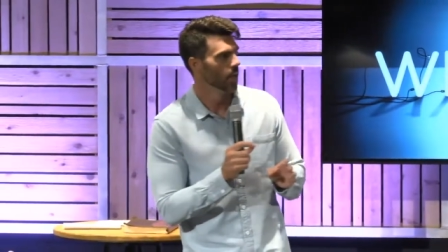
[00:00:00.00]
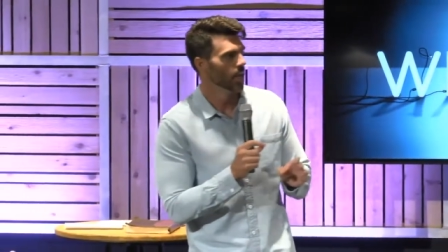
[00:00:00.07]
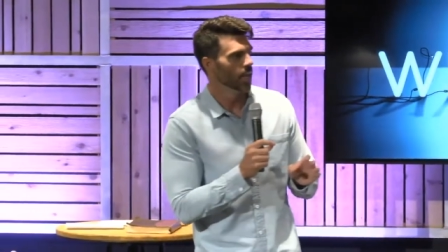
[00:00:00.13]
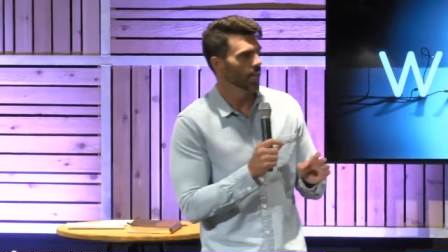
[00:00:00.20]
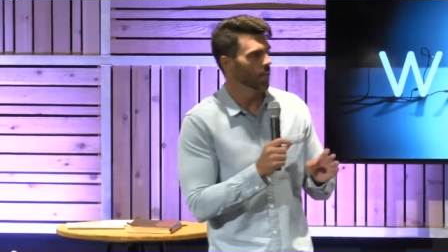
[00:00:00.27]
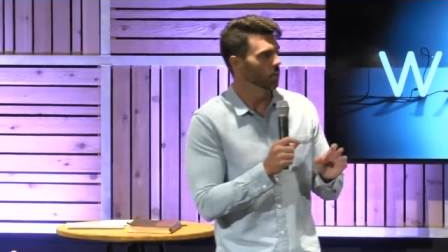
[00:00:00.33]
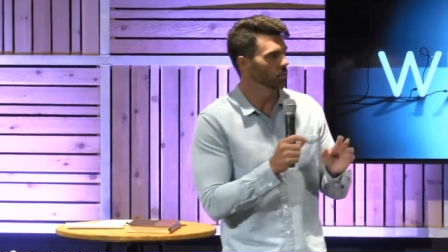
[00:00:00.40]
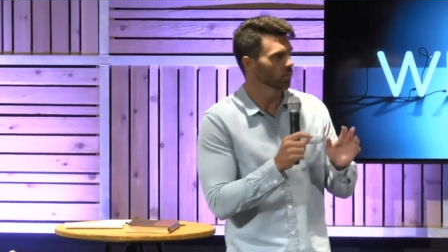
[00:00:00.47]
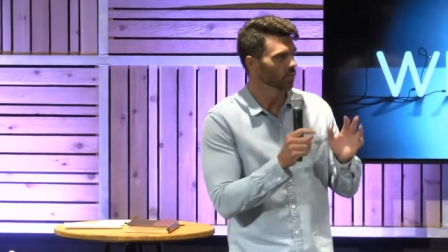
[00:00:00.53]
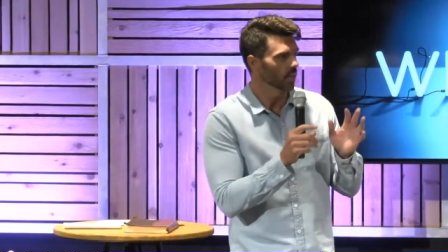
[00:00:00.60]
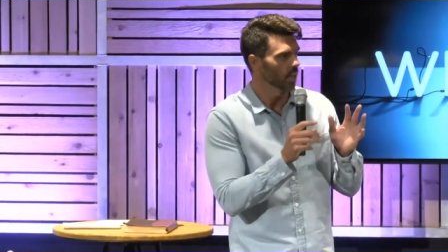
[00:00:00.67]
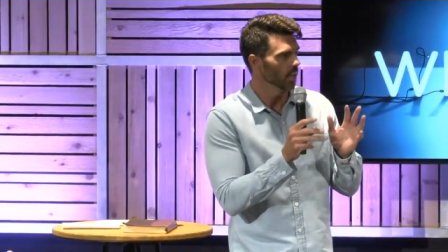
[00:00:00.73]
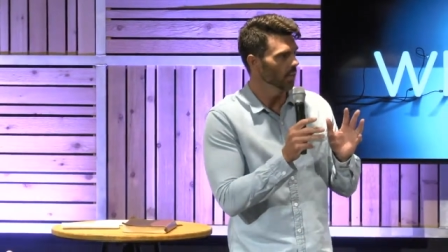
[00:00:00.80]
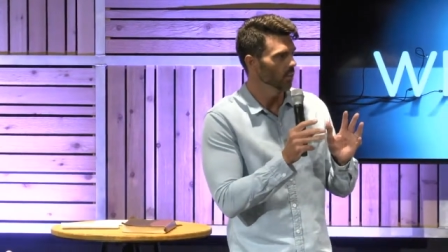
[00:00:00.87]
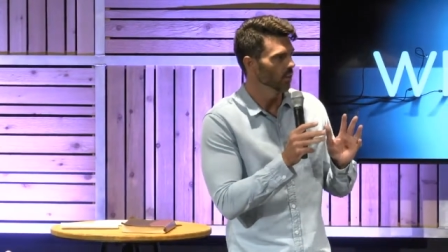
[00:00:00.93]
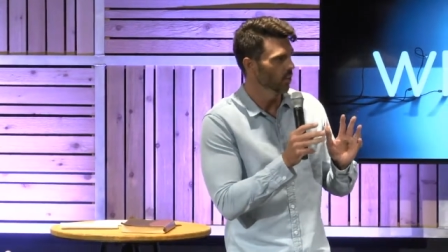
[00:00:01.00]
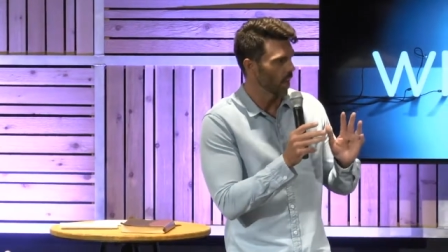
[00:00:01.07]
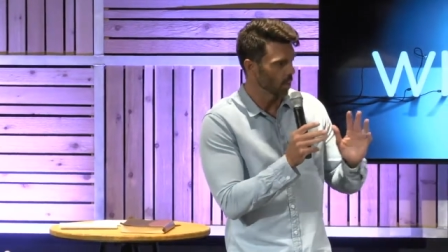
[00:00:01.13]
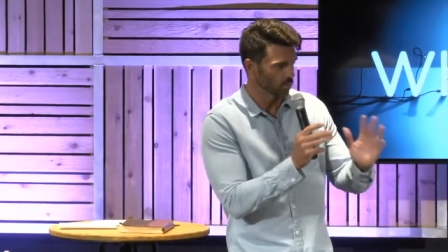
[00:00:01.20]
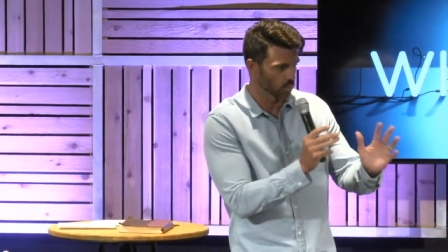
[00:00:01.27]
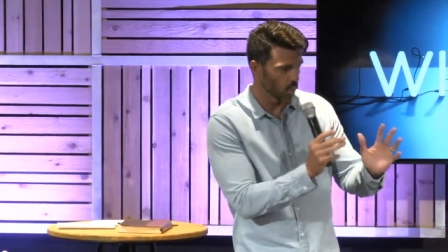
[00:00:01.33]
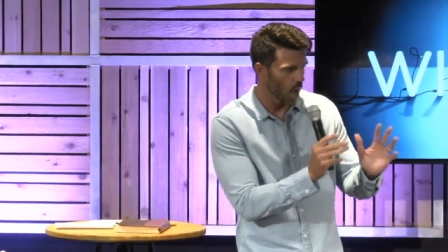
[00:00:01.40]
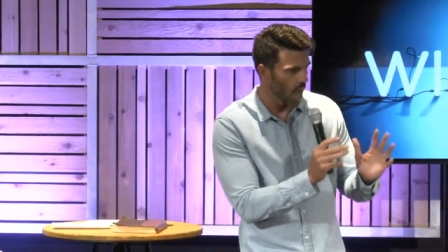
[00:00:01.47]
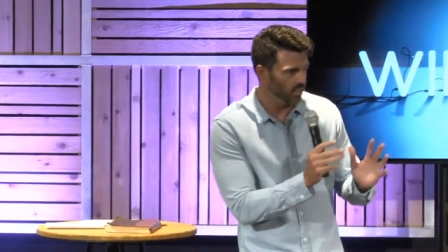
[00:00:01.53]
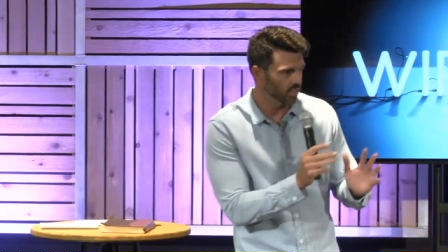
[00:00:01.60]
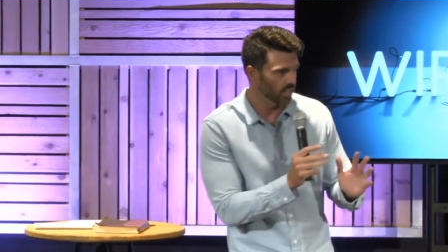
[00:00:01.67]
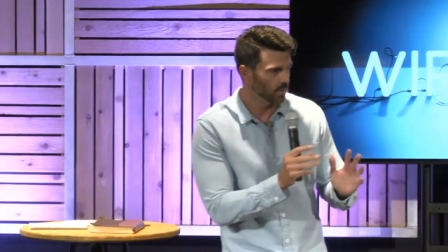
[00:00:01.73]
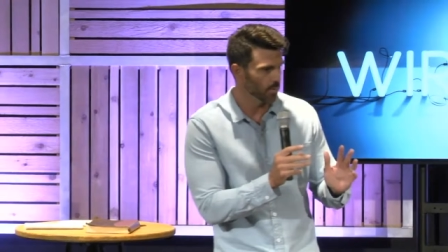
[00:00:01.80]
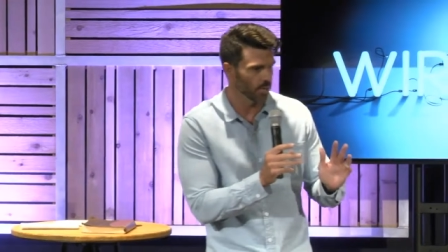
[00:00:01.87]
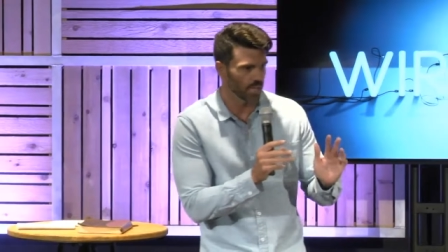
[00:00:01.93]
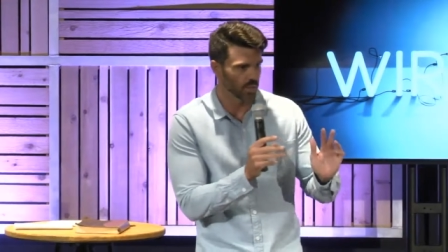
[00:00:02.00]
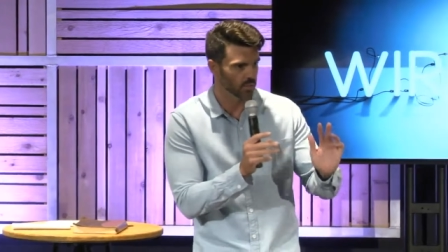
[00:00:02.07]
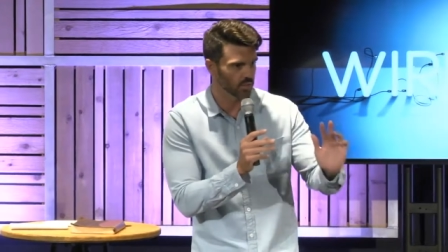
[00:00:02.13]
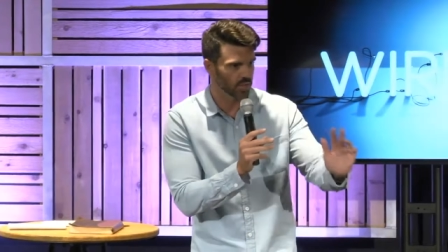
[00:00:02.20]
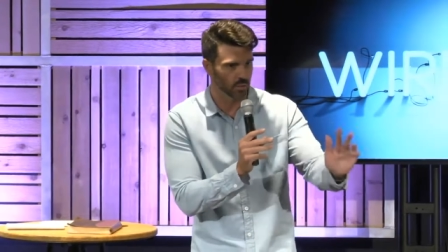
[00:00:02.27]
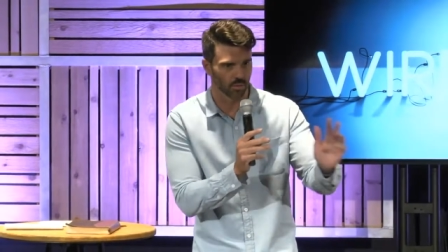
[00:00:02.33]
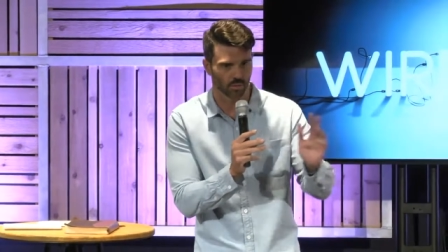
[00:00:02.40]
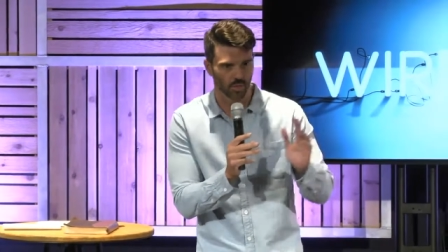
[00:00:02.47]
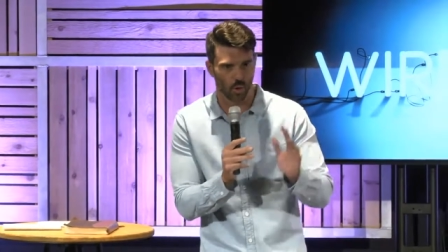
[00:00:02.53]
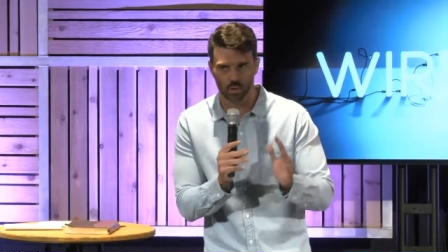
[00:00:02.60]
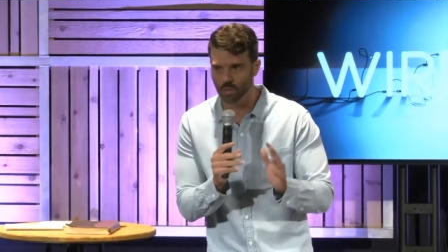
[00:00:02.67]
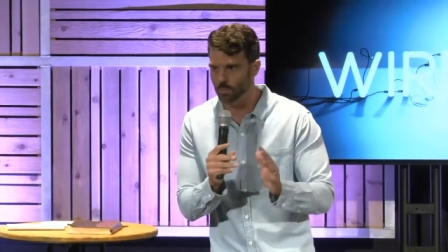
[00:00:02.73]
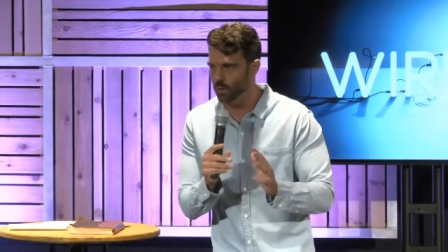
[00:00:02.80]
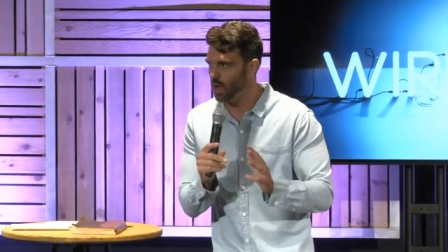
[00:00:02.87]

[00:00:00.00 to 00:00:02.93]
He was, uh, the, I was watching him, and he was he was throwing the ball.